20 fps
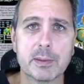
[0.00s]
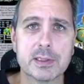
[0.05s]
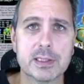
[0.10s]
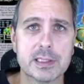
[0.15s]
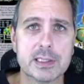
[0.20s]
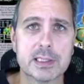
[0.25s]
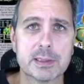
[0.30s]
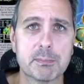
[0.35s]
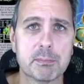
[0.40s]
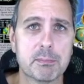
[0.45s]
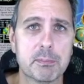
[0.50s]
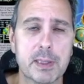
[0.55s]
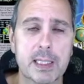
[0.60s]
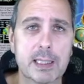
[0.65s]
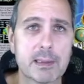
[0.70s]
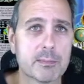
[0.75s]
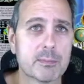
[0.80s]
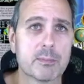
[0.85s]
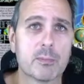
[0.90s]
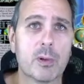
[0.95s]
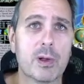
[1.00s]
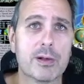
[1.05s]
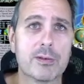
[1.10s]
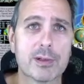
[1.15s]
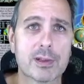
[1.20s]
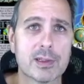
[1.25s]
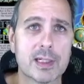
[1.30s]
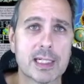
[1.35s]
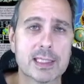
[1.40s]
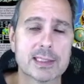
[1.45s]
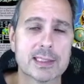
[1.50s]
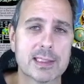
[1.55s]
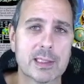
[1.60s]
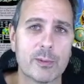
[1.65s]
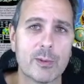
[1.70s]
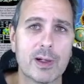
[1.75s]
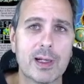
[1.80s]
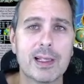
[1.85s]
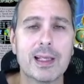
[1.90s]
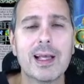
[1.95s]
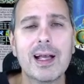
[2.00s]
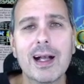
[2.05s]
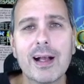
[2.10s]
to just pick whatever classes I want.